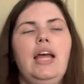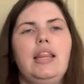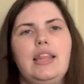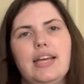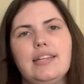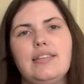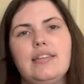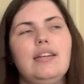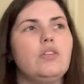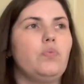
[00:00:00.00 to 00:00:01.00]
This
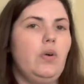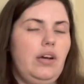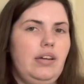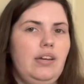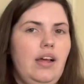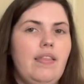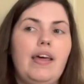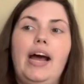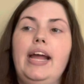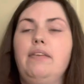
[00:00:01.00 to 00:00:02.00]
is one
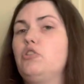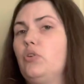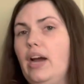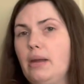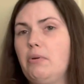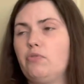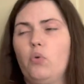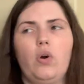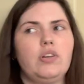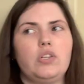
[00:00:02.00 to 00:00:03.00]
that I have tried
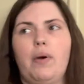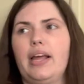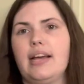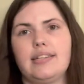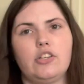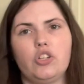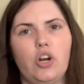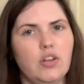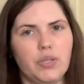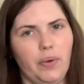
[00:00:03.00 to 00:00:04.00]
before, so I guess I should
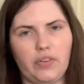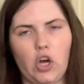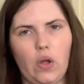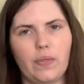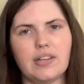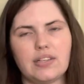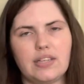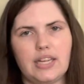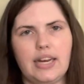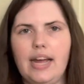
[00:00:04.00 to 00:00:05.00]
also have called this a
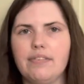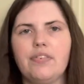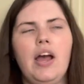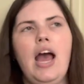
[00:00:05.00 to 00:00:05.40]
DNF.